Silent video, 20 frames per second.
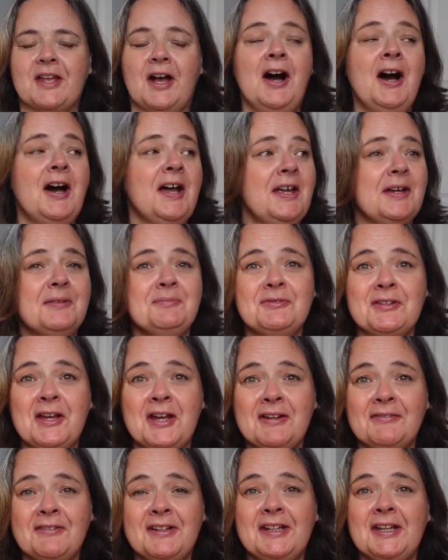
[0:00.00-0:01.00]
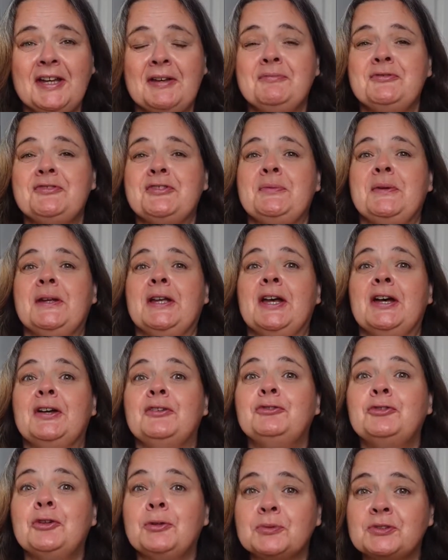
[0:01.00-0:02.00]
Hi, I'm Nairi. I'm doing
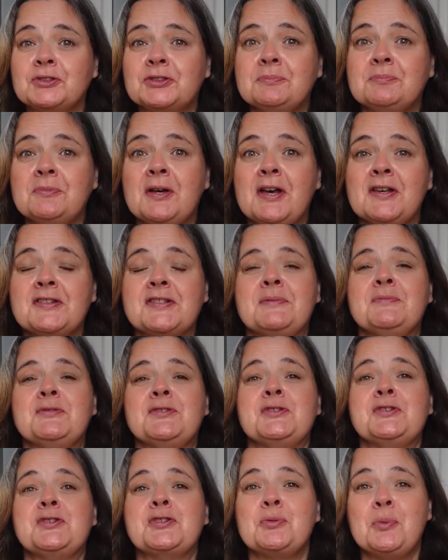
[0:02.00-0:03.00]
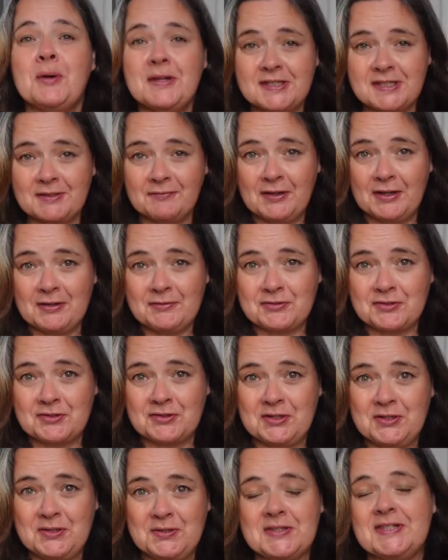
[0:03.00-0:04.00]
Adoption Mars. I'm doing 25
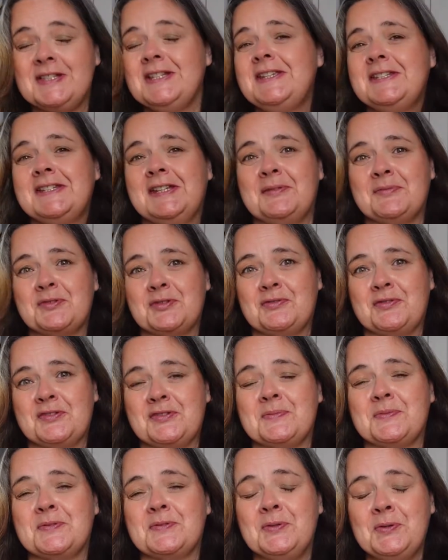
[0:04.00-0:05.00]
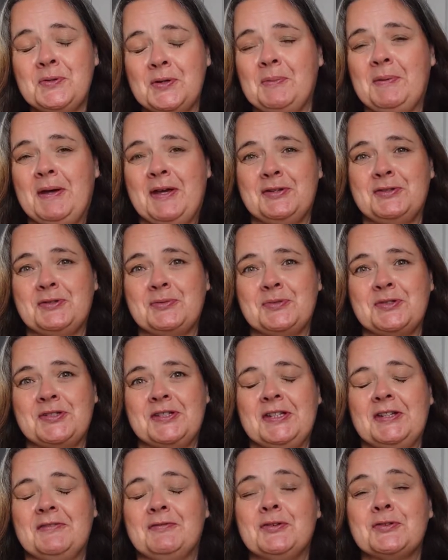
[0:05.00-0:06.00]
truths leading up to Christmas, all about
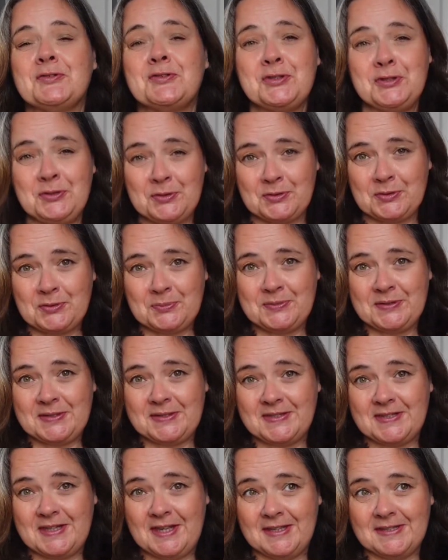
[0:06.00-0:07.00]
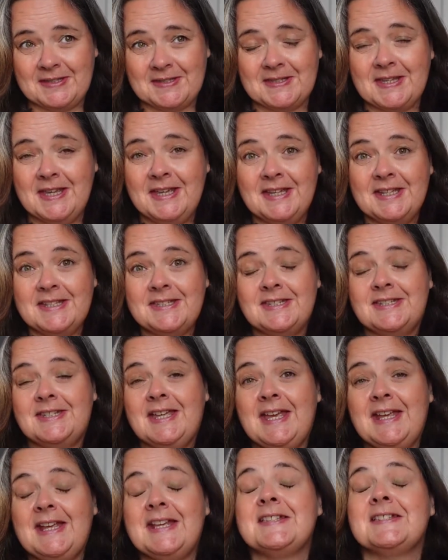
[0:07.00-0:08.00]
adoption. I've got two adopted sons.
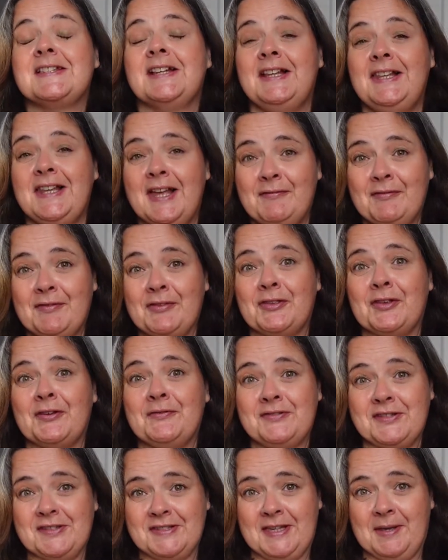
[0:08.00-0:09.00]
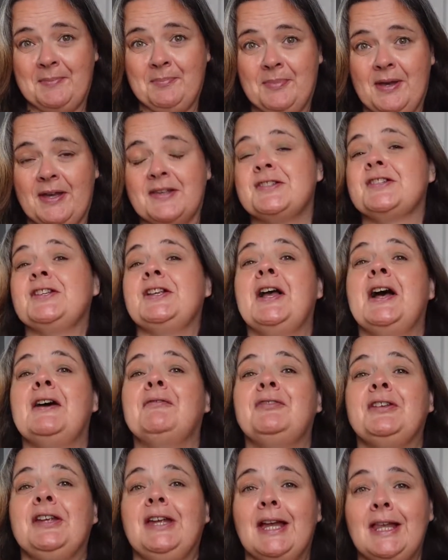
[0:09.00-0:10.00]
Today is the 11th of December, so you
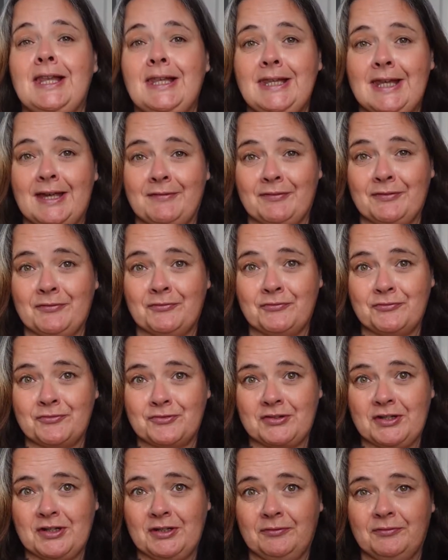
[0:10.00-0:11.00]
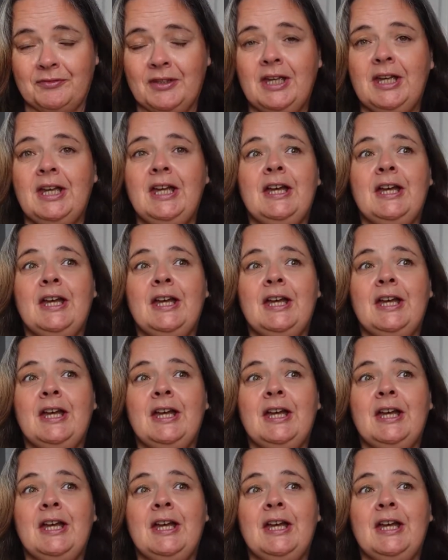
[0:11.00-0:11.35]
have the 11th truth.